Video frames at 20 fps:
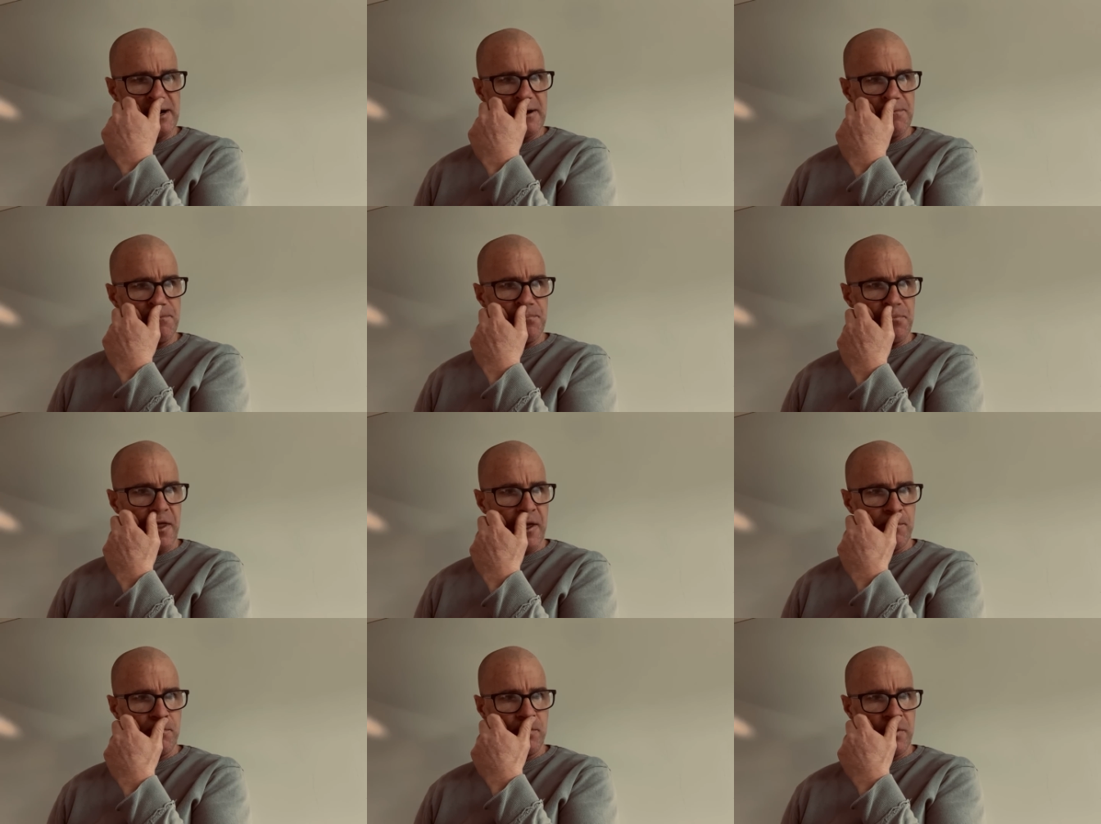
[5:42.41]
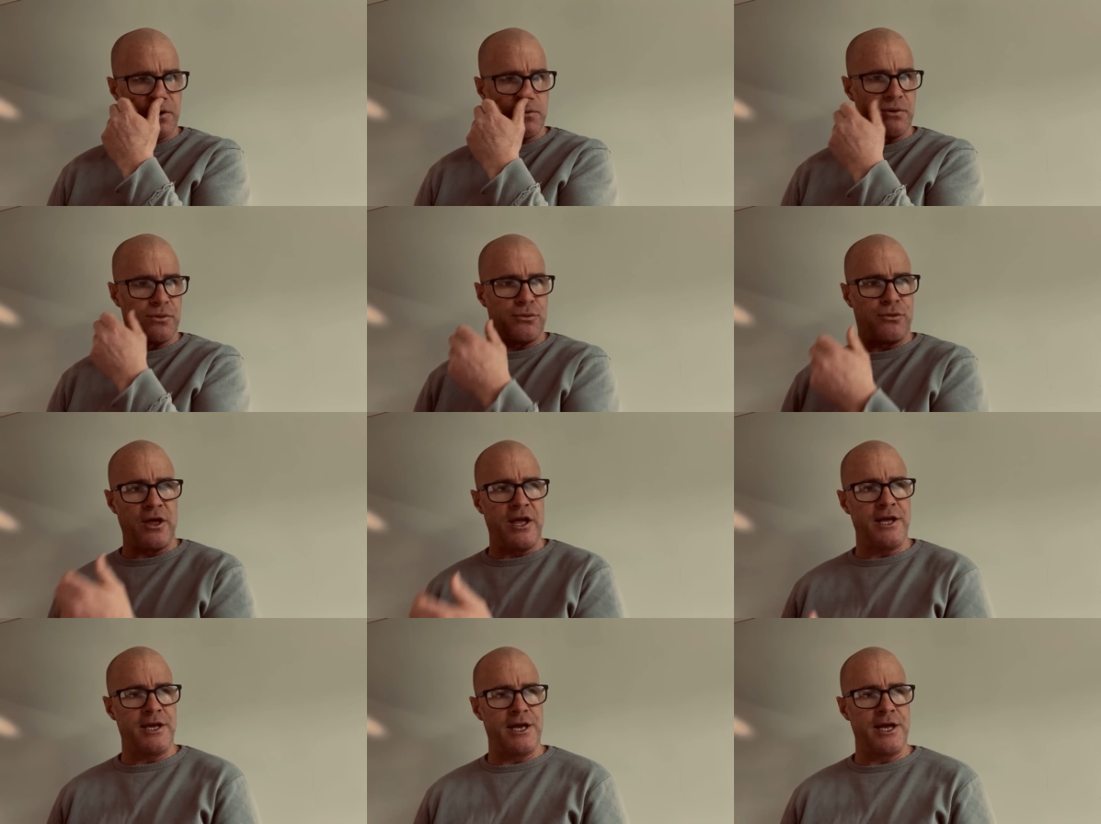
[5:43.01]
and we were
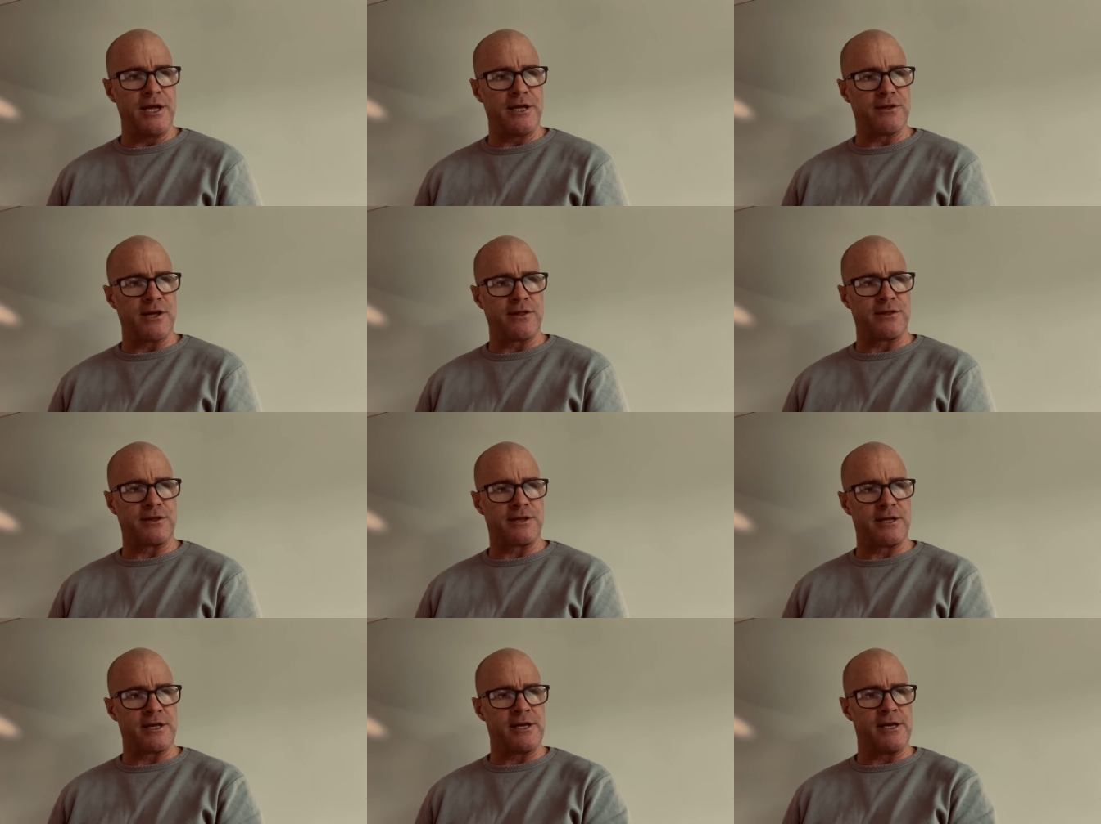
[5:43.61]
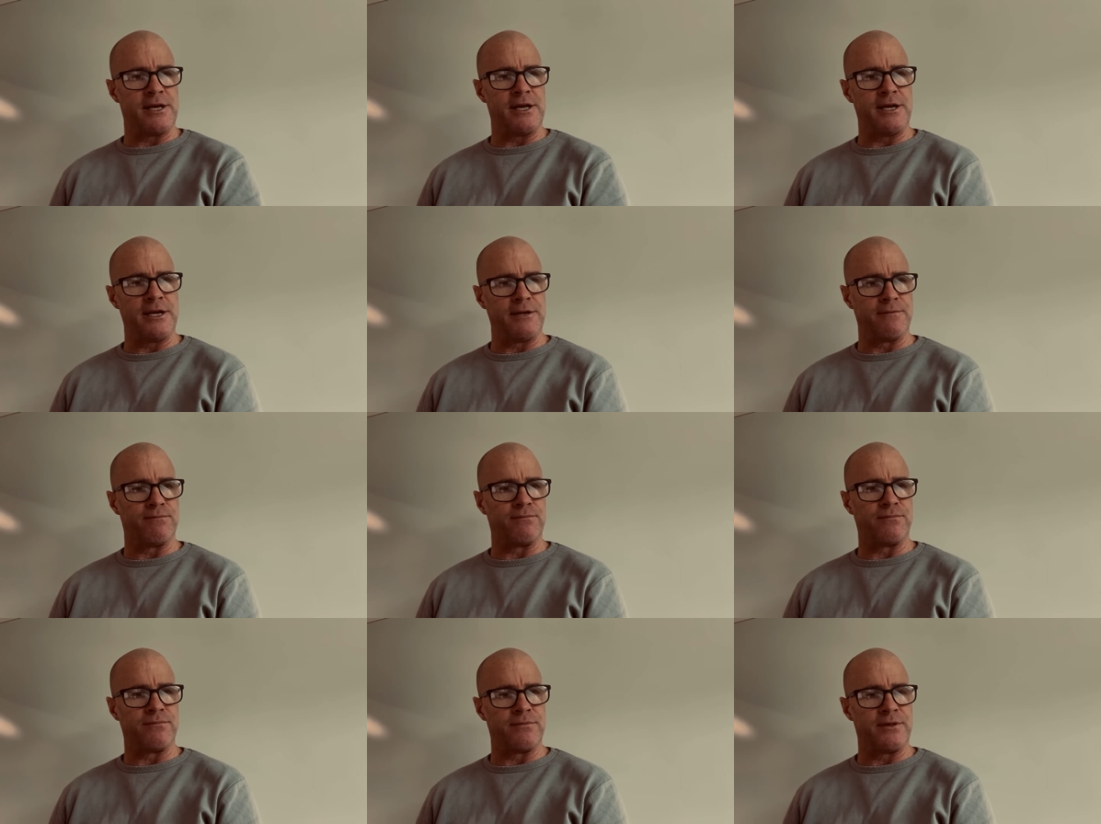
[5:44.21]
thinking that
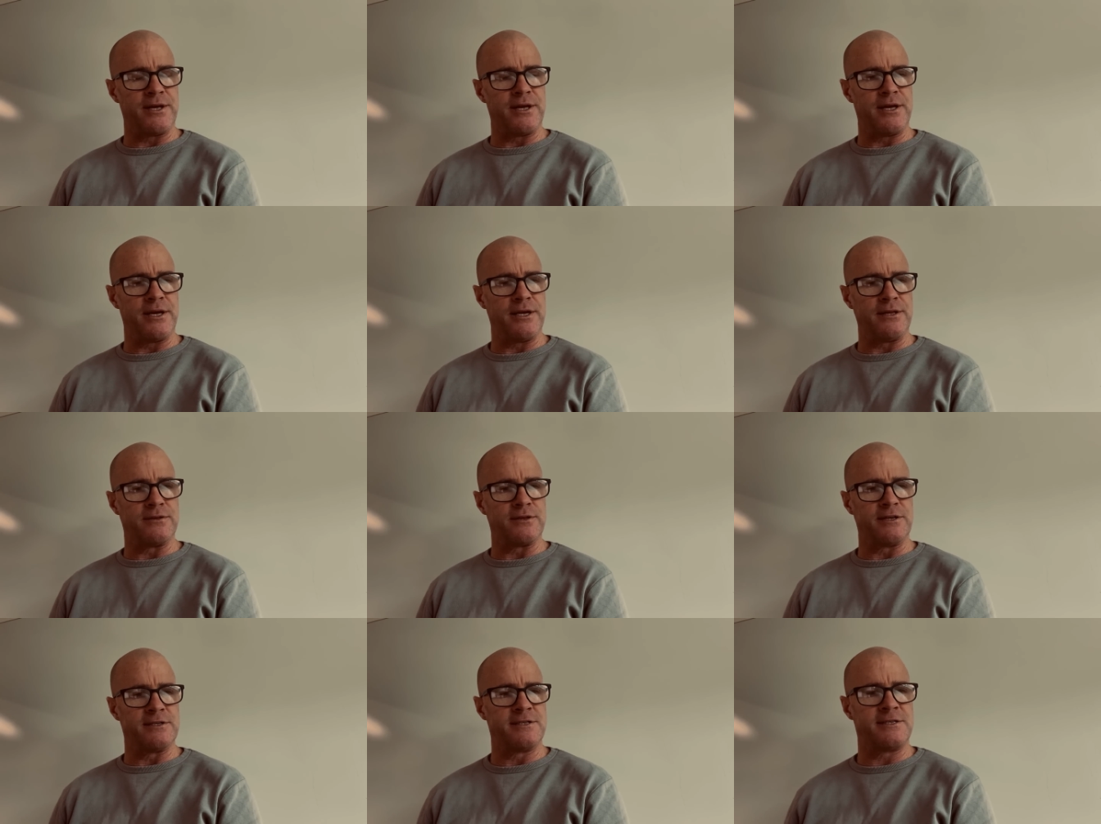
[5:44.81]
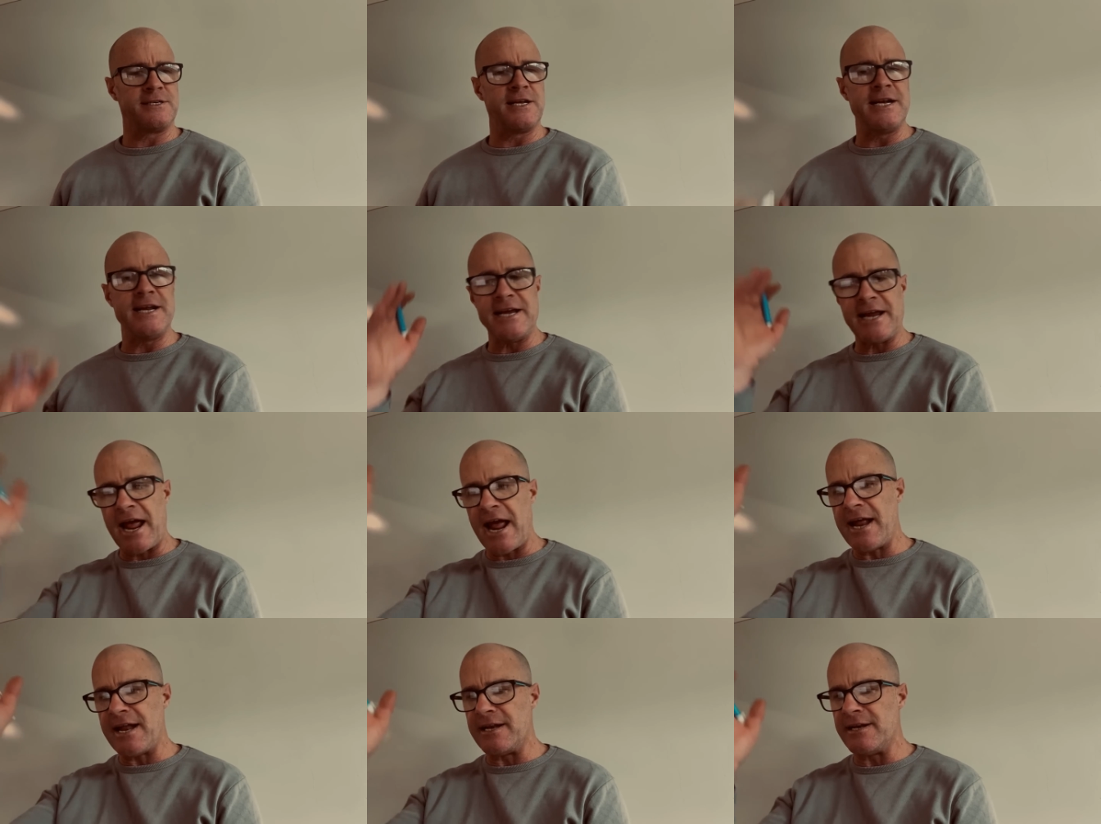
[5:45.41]
the
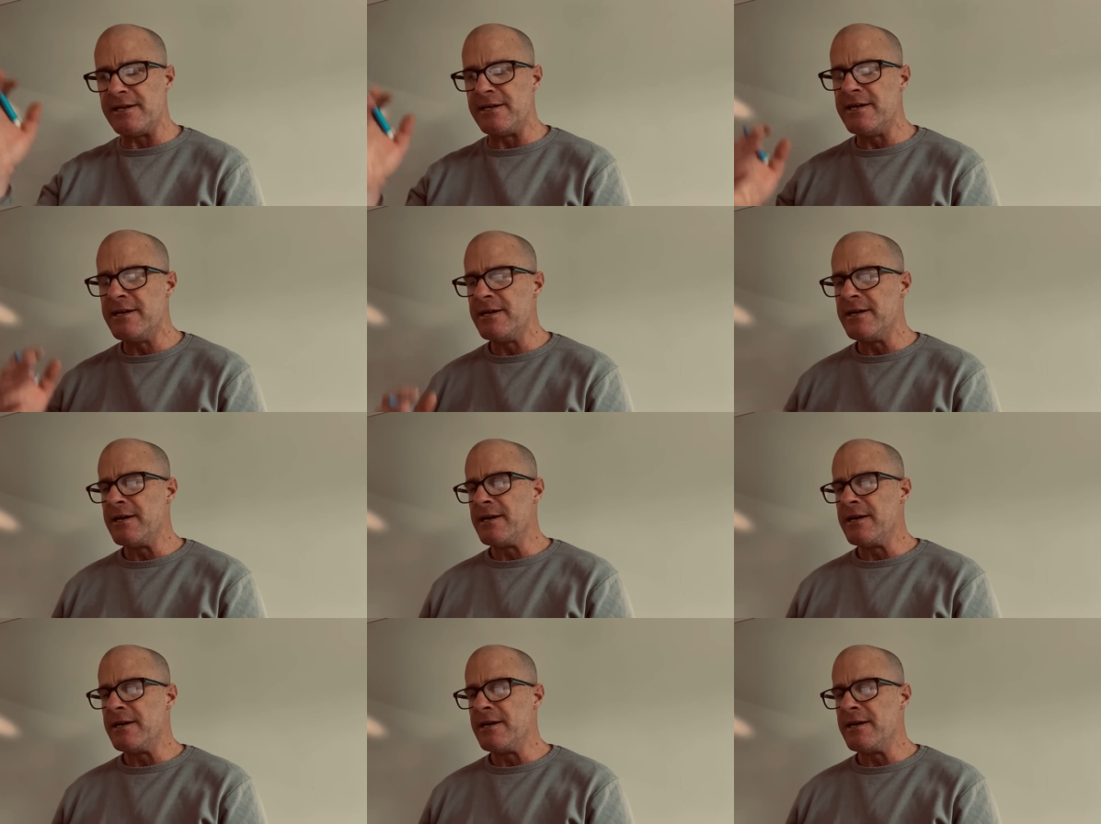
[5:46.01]
City end,